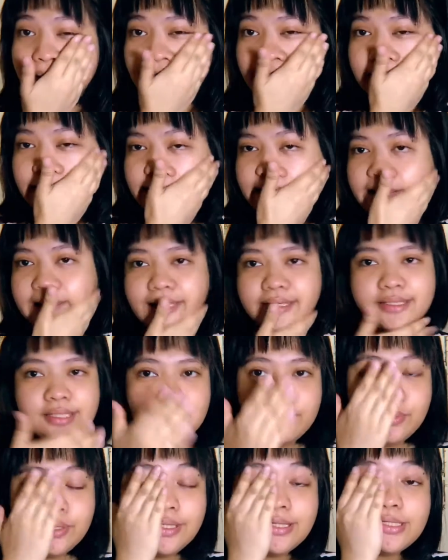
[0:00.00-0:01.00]
um,
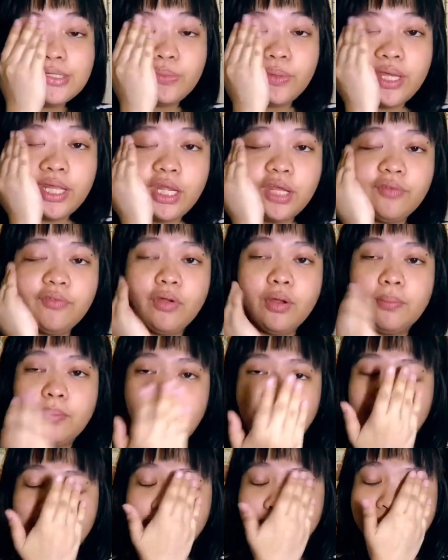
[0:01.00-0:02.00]
someone is waiting for
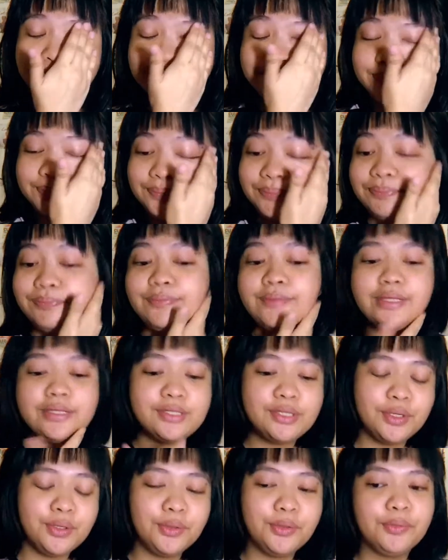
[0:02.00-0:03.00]
me
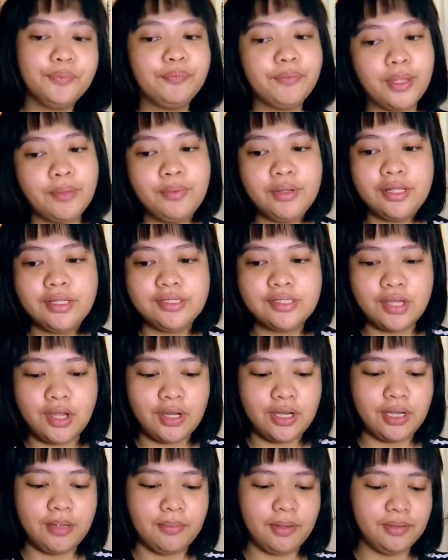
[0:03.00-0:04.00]
so I'm really
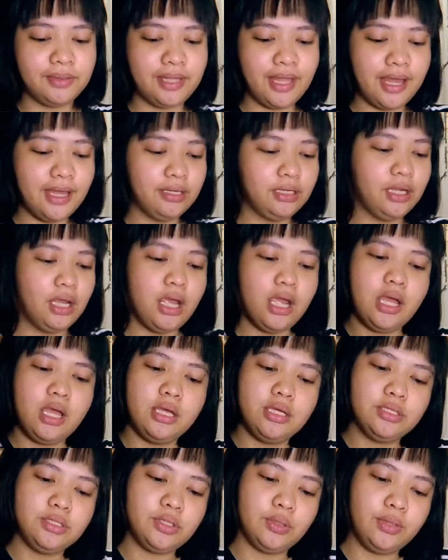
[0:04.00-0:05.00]
sorry about that
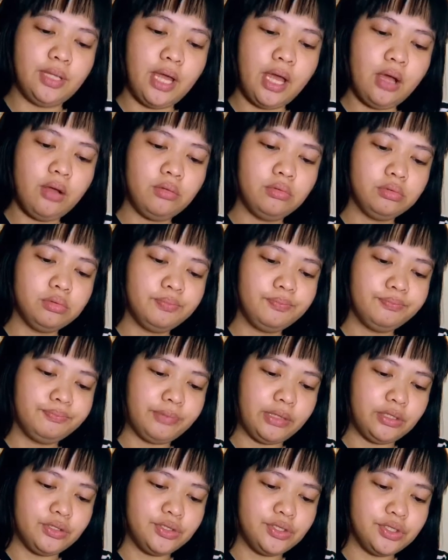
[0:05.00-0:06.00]
so now
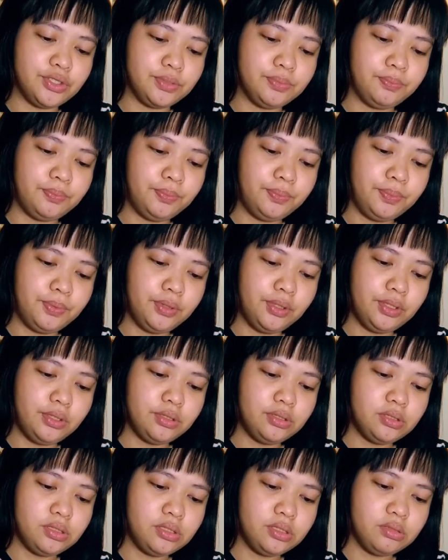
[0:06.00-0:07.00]
I'll just put
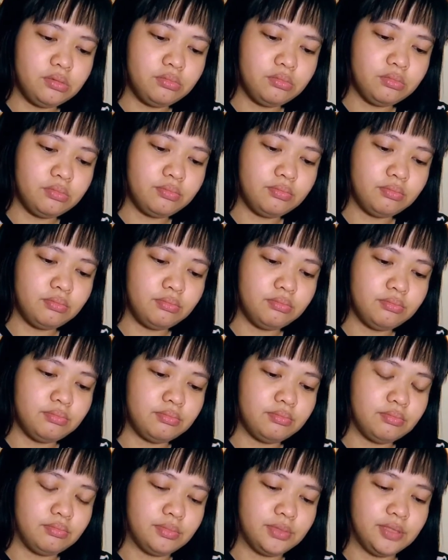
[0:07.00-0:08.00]

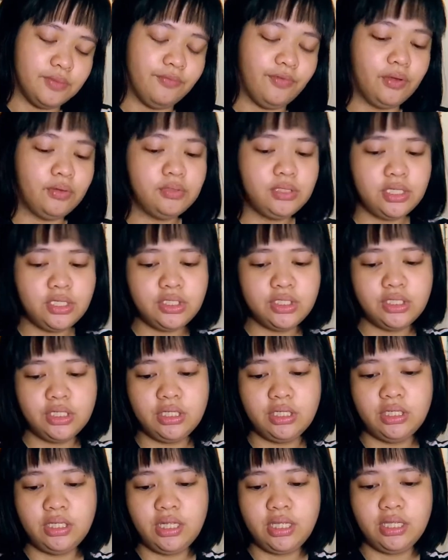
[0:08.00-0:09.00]
some foundation.
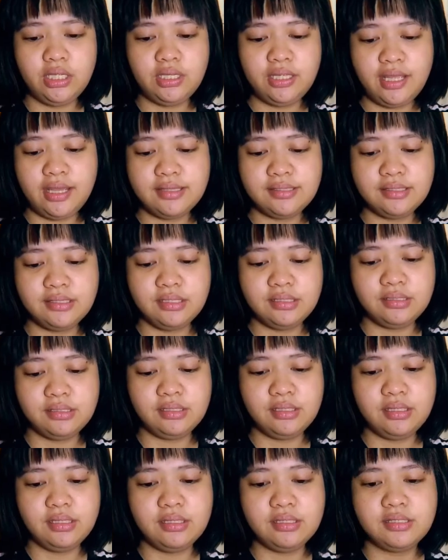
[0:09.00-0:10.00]
And yes, this
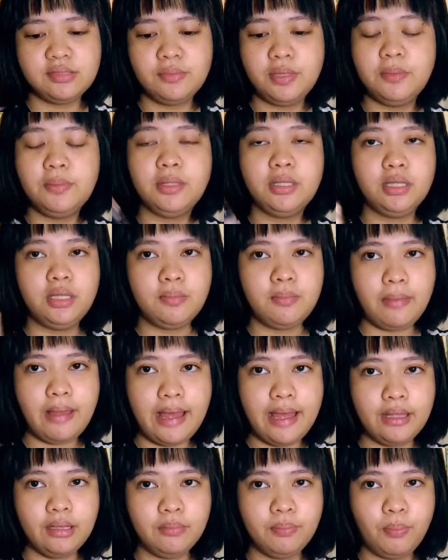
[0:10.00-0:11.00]
is Maybelline
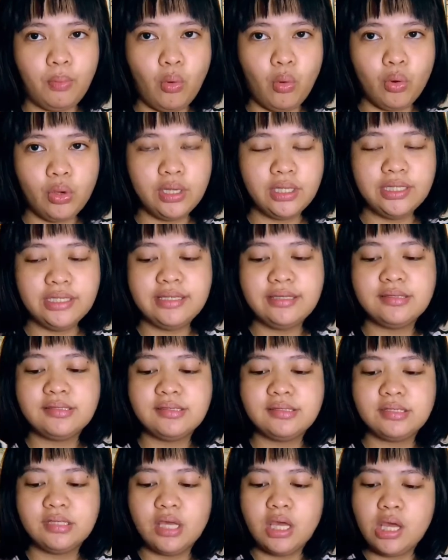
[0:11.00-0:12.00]
Matte
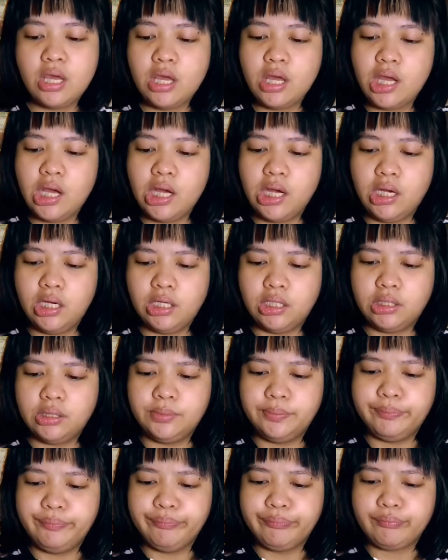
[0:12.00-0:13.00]
Poreless.
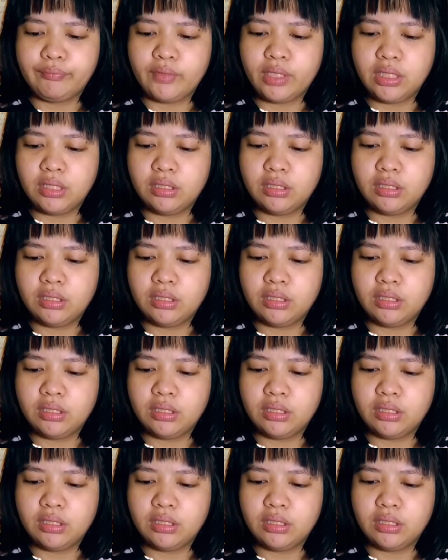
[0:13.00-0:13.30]
Um,